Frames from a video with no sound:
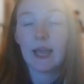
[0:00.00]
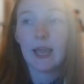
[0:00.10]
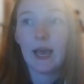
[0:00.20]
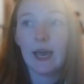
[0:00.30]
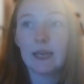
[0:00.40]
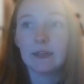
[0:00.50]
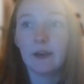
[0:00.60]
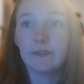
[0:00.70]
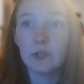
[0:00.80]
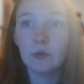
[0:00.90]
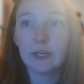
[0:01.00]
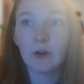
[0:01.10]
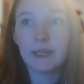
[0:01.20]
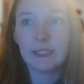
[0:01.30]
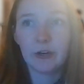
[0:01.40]
I had a few
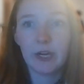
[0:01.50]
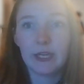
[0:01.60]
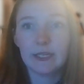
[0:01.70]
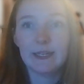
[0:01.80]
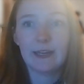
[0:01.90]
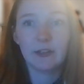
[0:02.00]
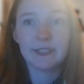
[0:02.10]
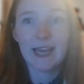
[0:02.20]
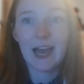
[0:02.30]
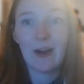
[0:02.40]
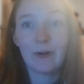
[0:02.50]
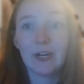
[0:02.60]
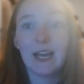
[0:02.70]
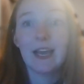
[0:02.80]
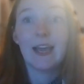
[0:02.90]
criteria to nail
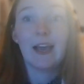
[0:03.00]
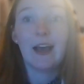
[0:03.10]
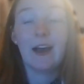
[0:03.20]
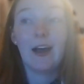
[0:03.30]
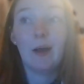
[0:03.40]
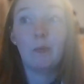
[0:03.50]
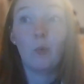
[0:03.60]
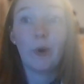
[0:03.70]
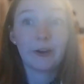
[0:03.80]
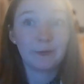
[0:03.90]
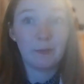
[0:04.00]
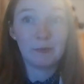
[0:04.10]
down where to